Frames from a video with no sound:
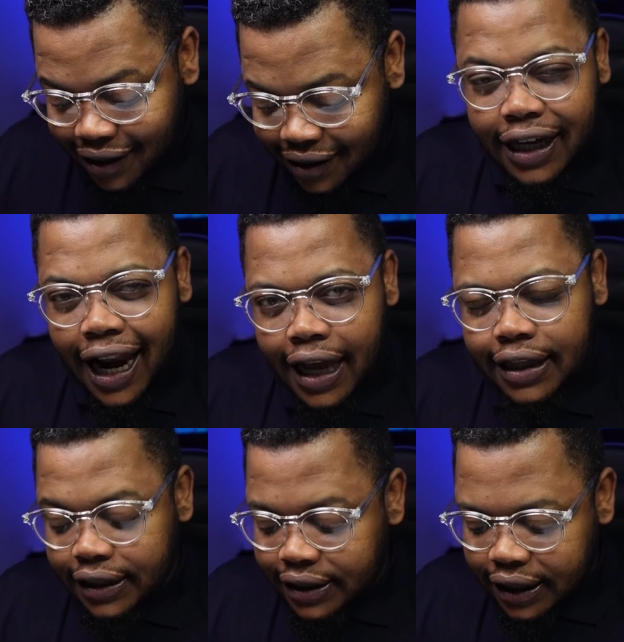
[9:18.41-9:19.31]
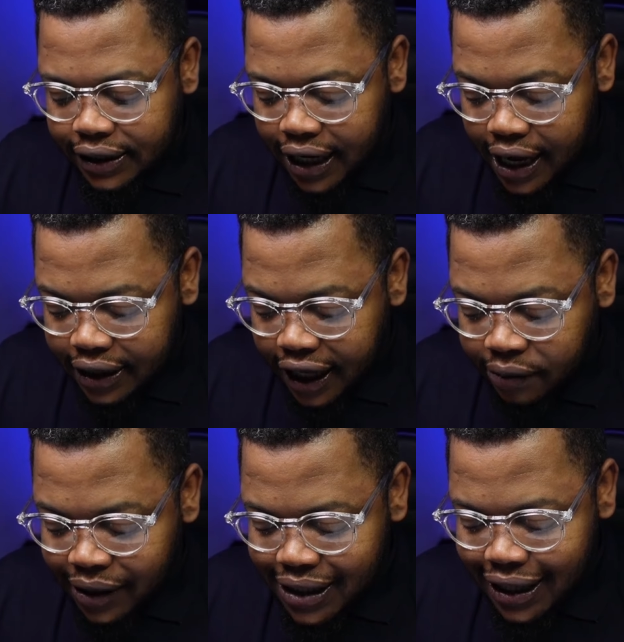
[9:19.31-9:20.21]
The client then says,
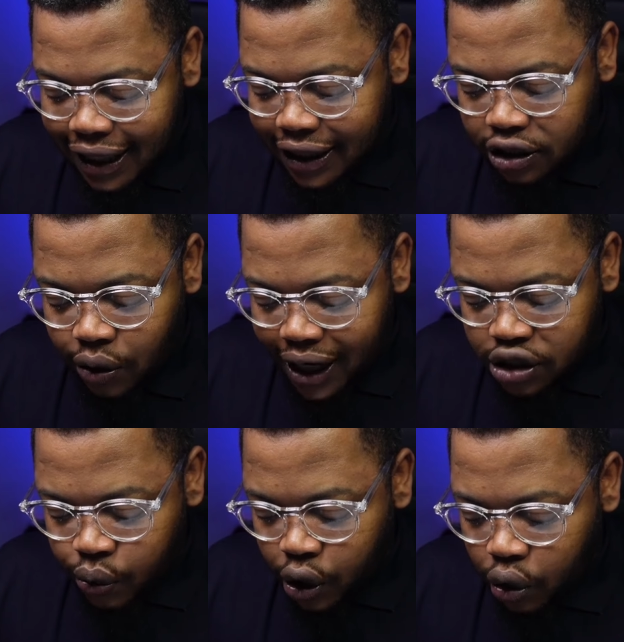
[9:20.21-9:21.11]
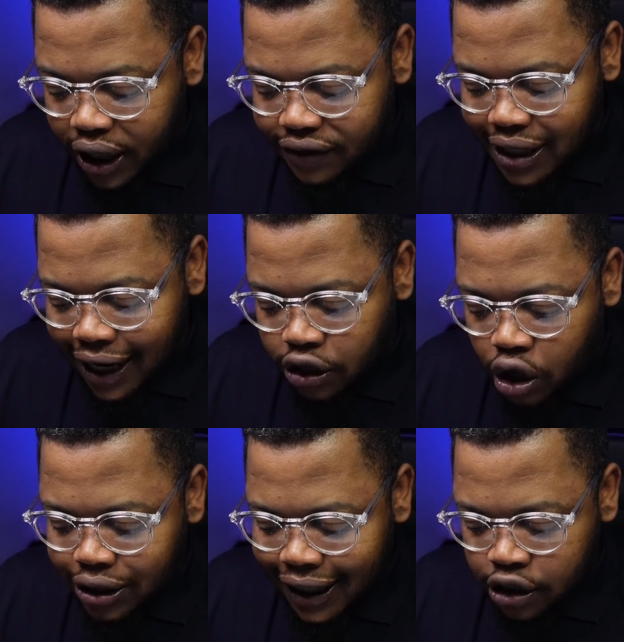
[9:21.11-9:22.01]
That means nothing to us. We all have signed
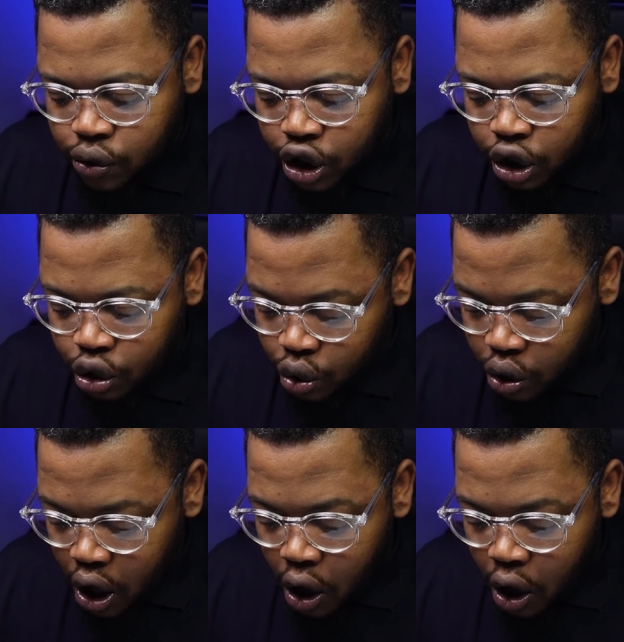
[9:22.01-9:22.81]
contracts with you.